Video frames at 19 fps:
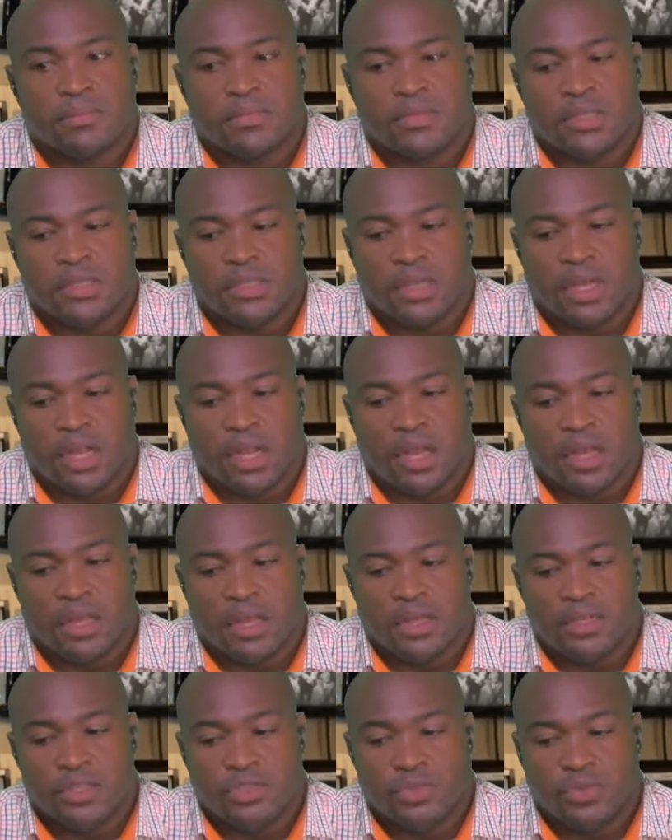is a lie
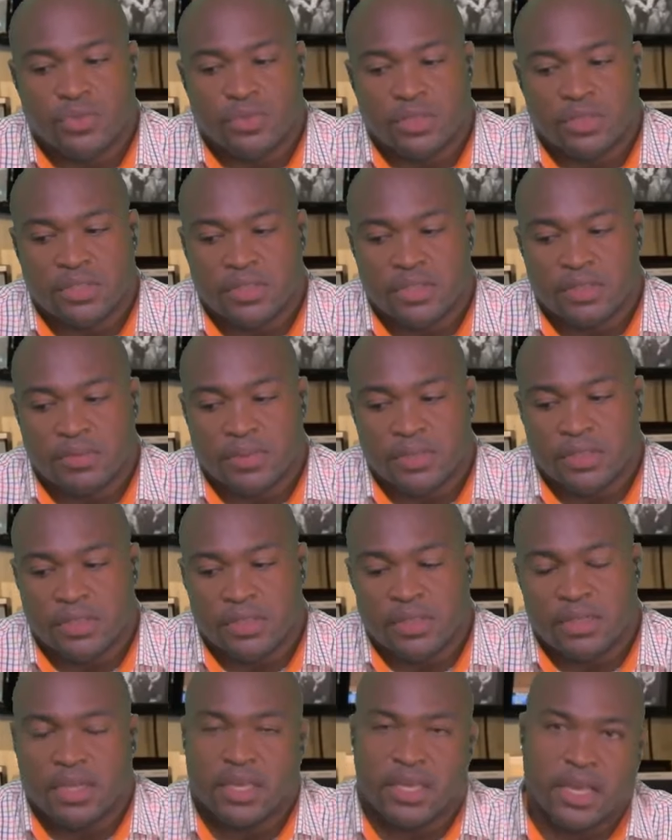and the truth is not within
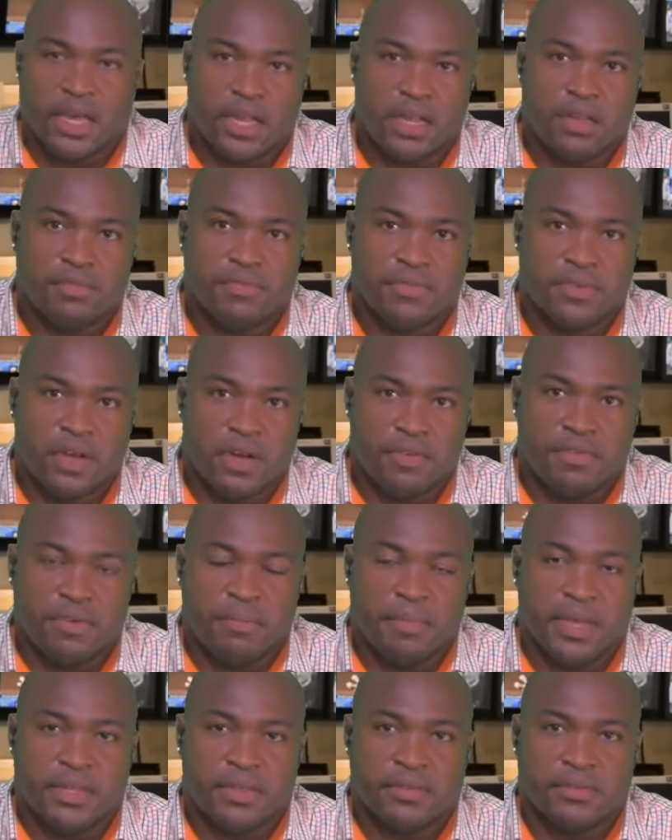you. You can't love
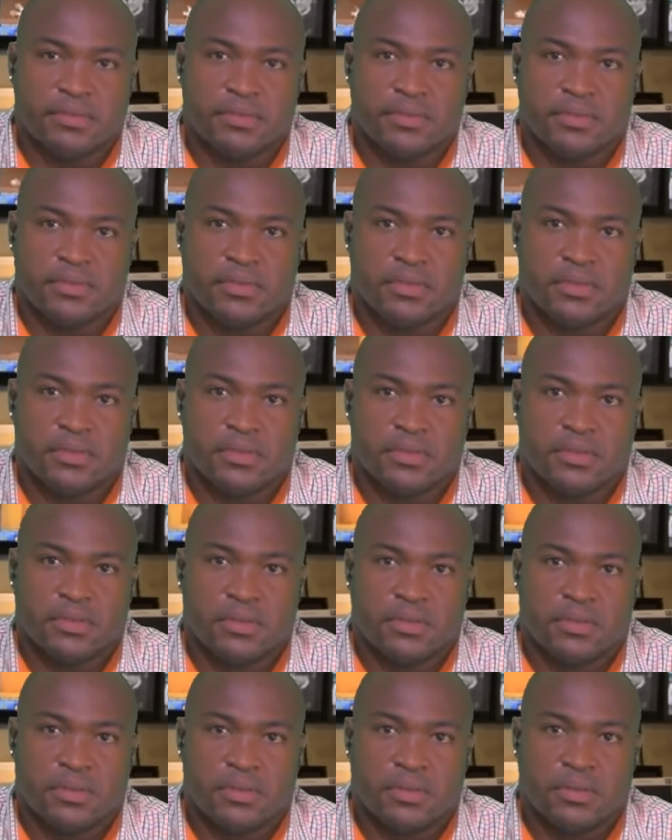government
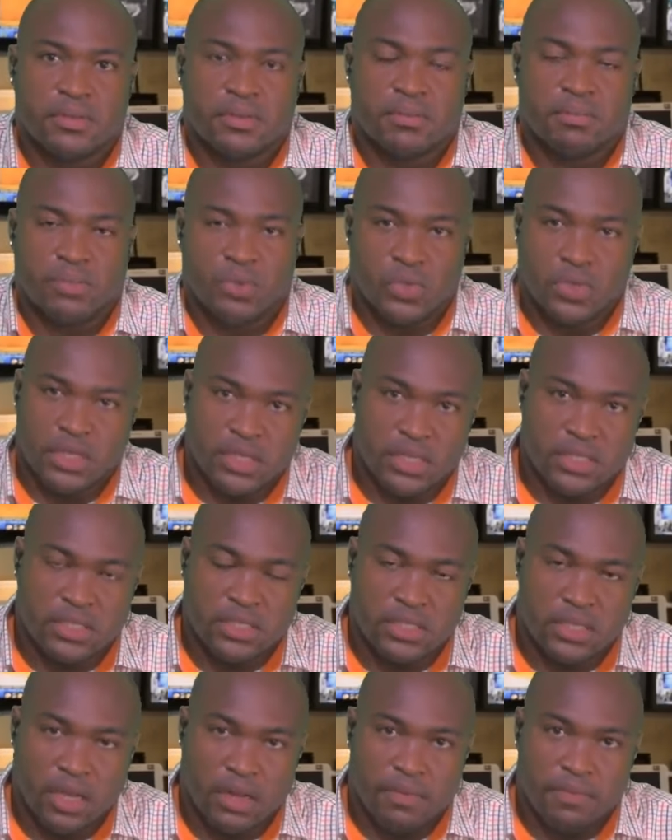more than
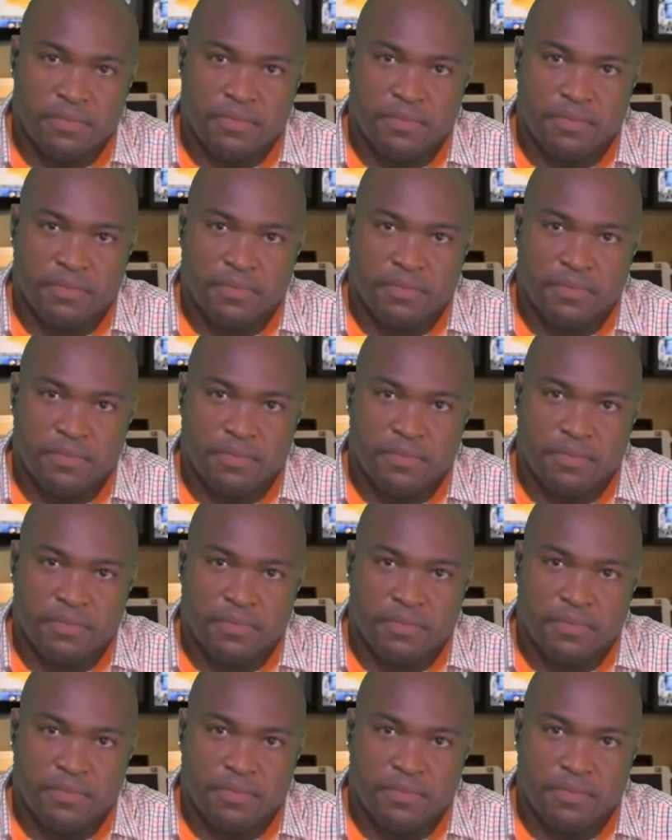yourself